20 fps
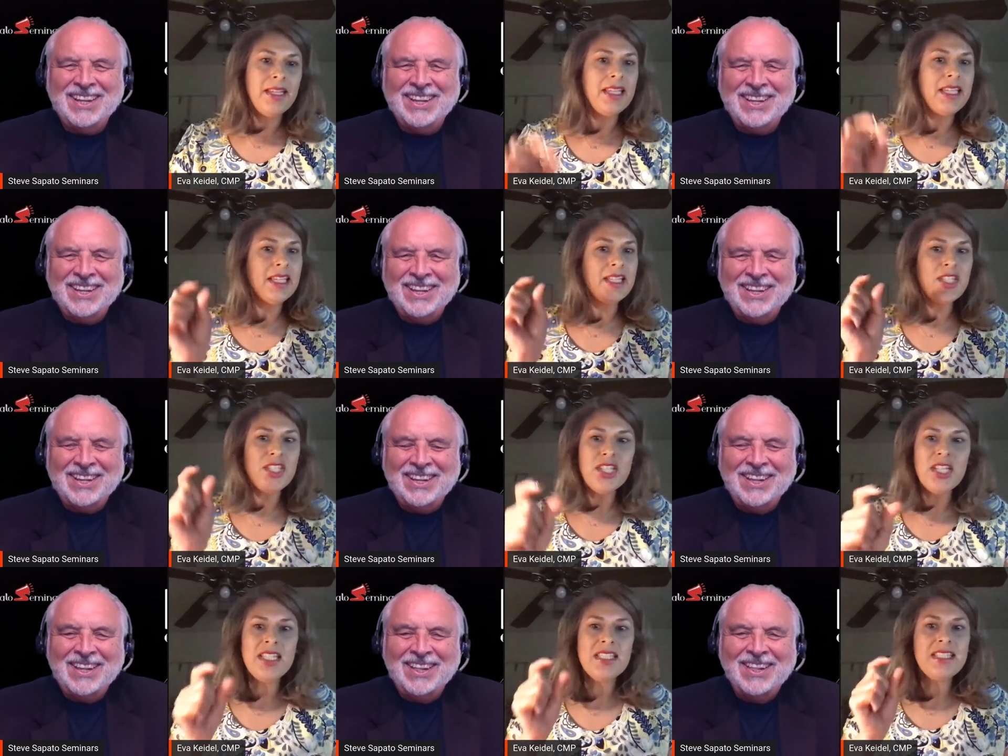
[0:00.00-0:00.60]
Speaker 1: You
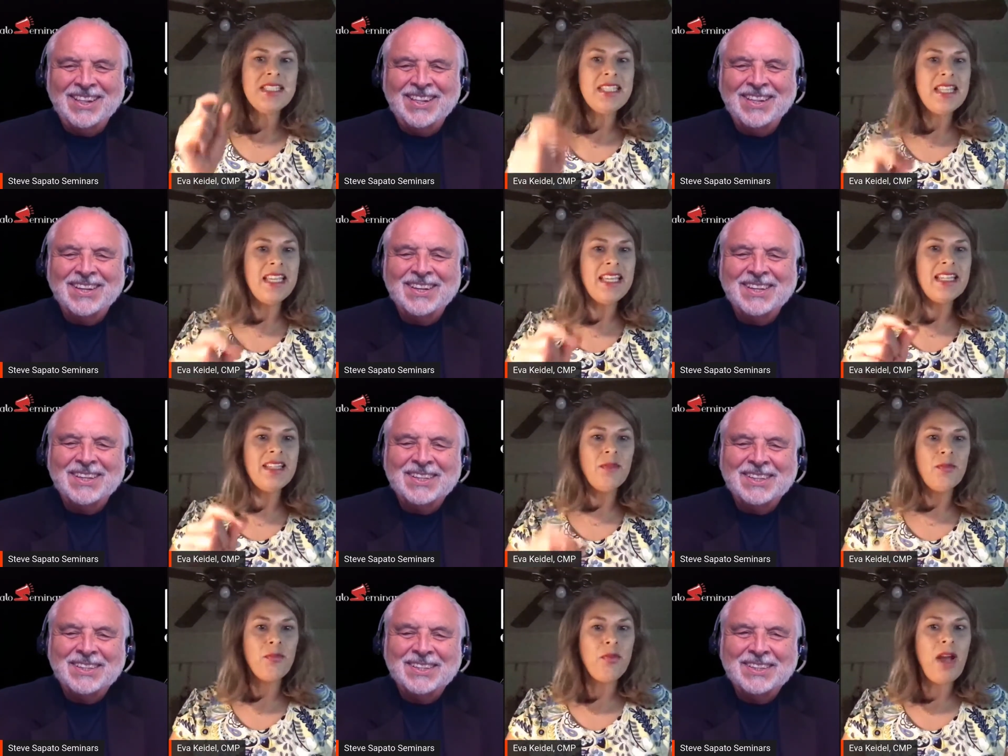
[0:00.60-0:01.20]
just need
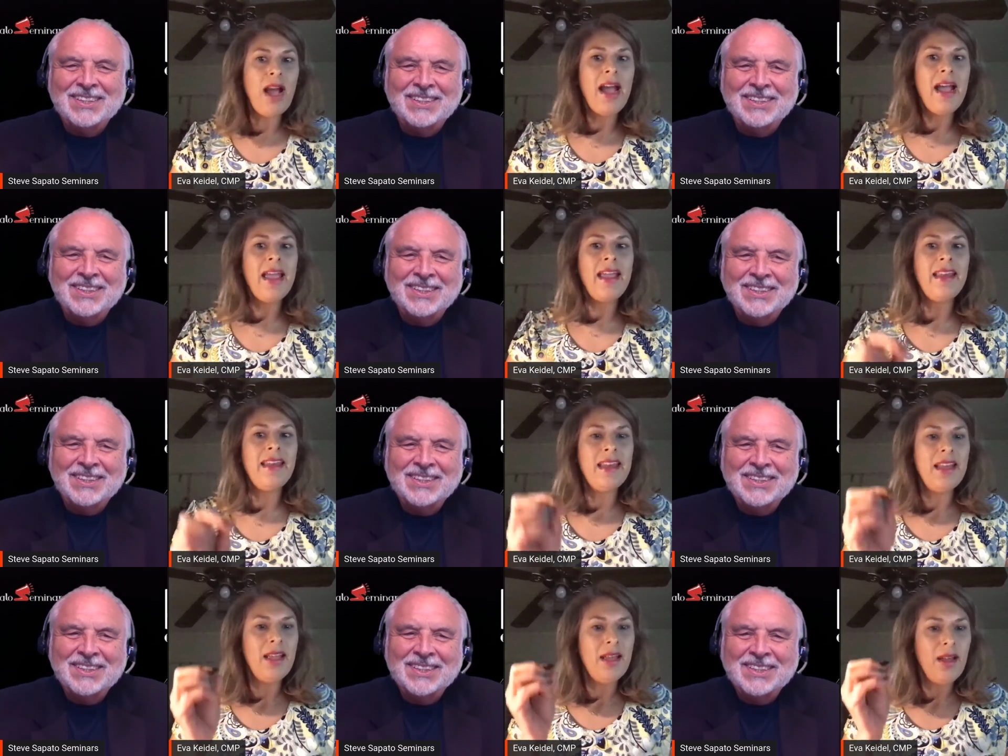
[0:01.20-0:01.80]
to
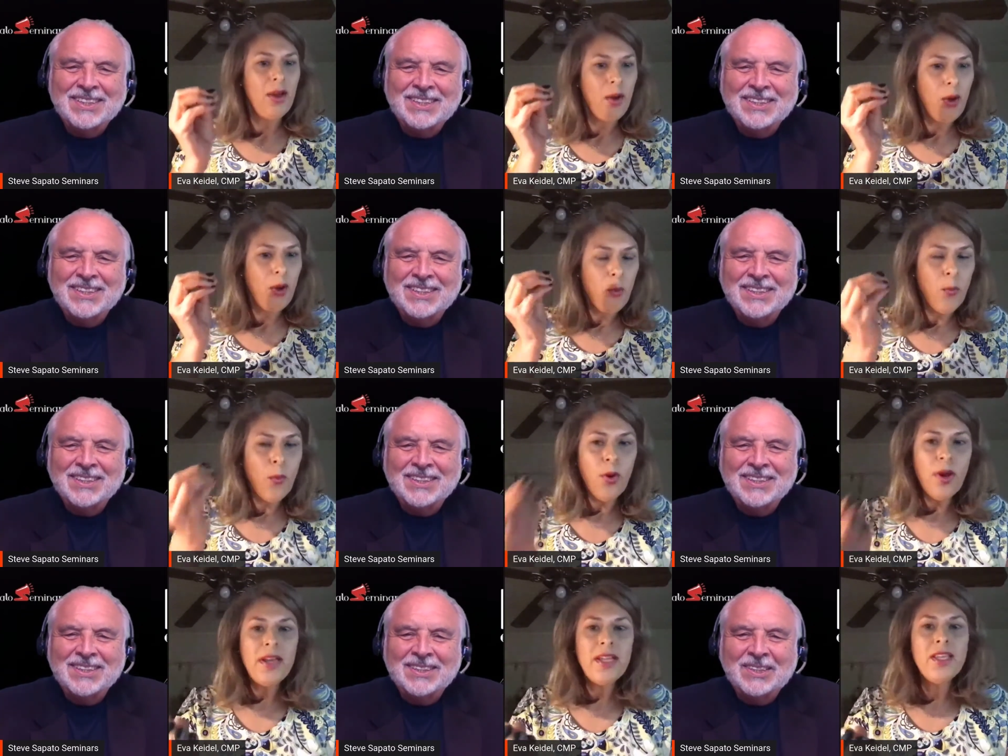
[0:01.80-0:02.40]
write
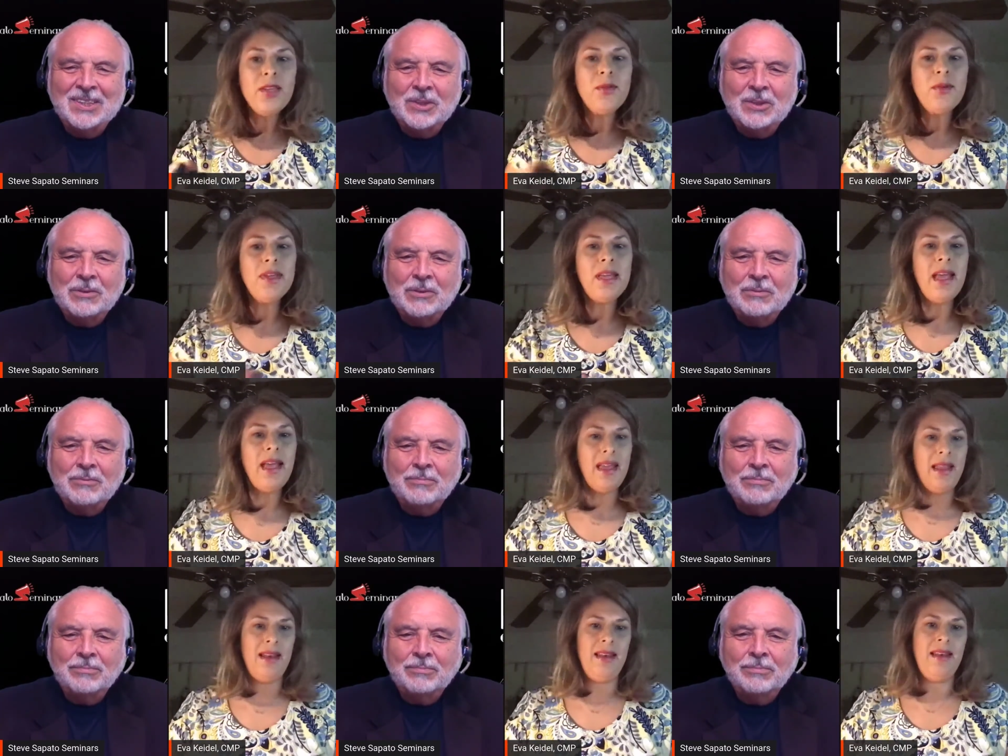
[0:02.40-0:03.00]
what do you
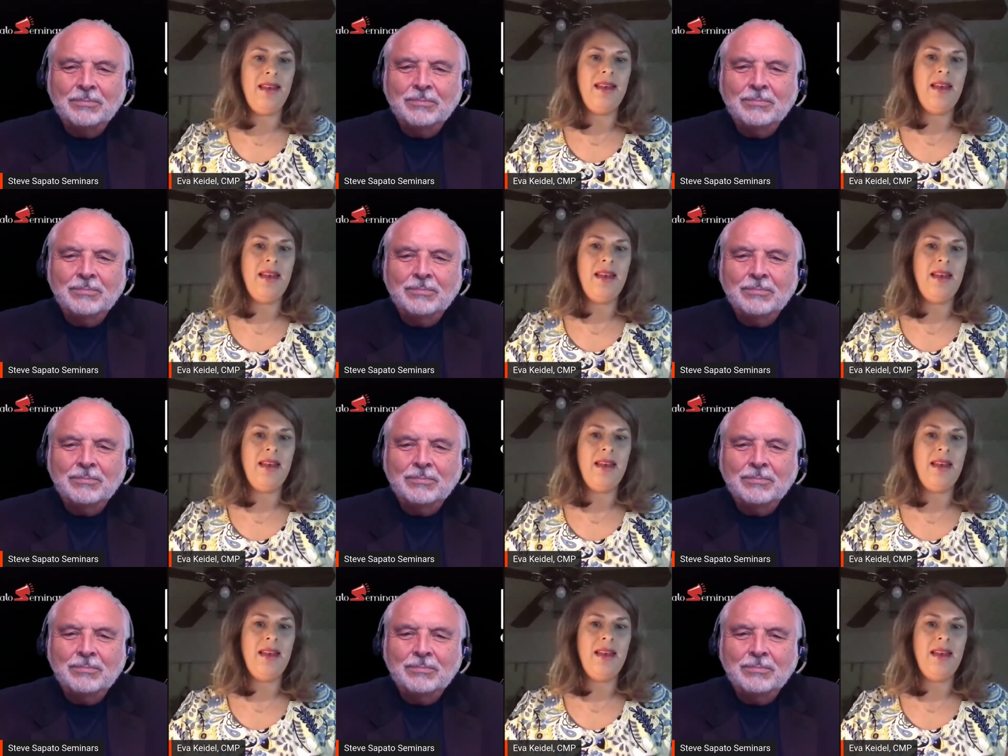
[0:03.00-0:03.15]
get?